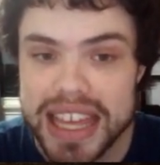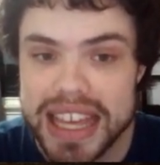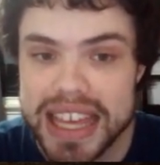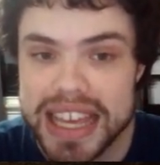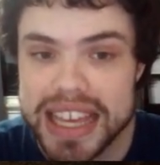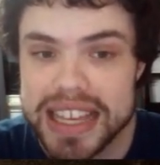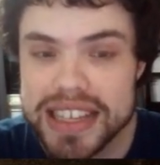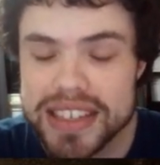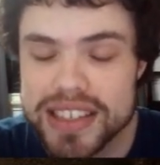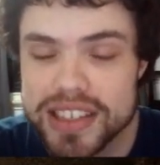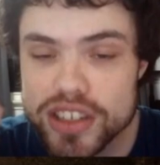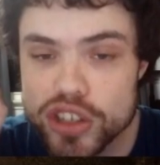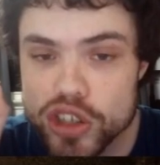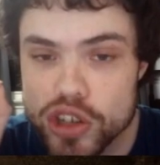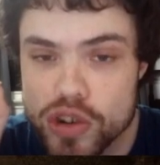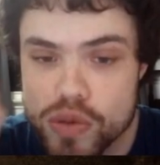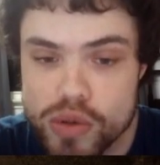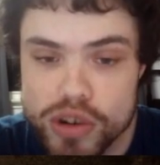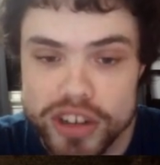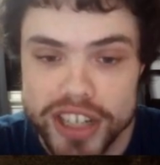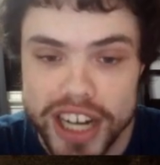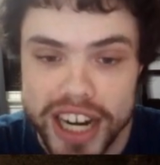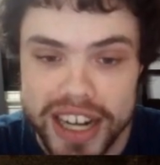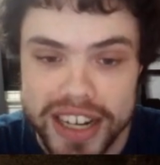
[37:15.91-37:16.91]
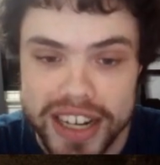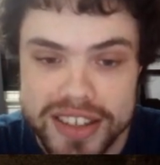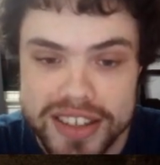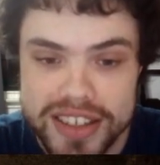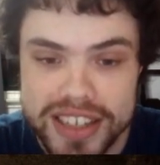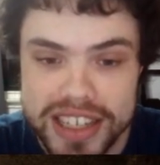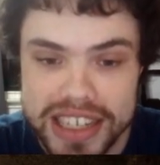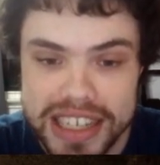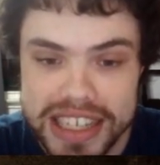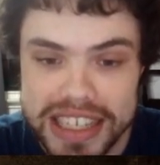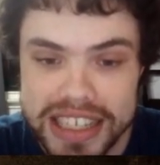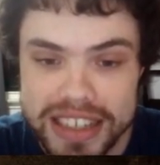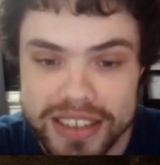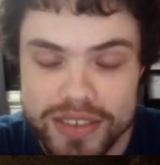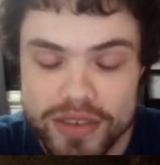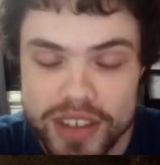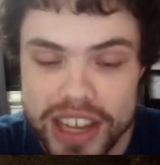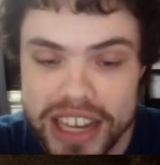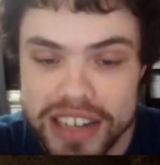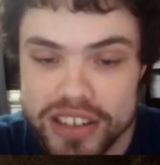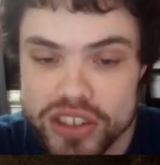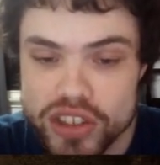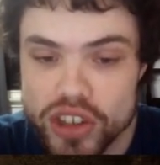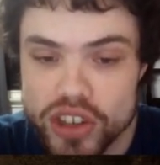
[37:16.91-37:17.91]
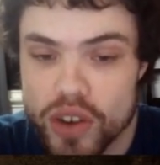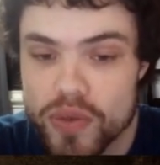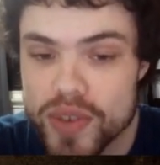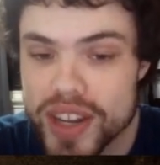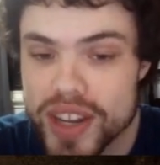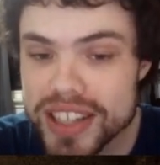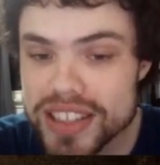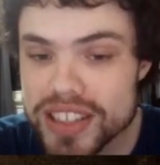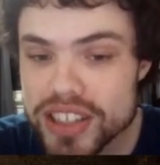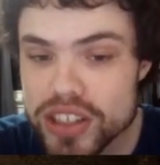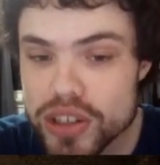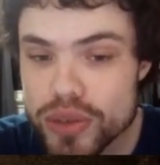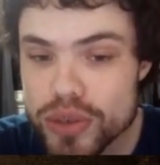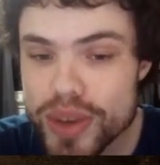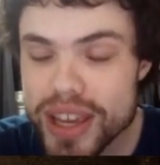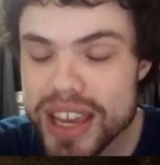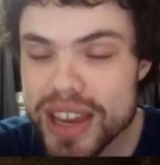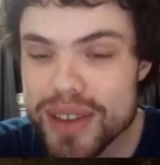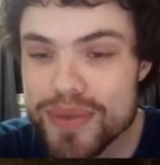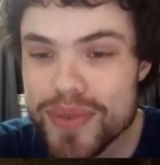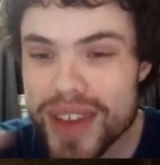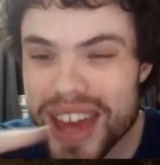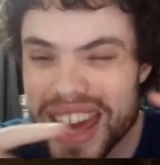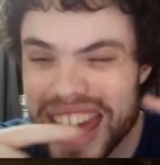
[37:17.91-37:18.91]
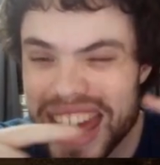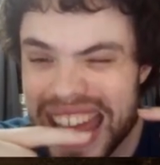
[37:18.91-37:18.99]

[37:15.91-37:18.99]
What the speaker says: is 2 credits in Soviets to give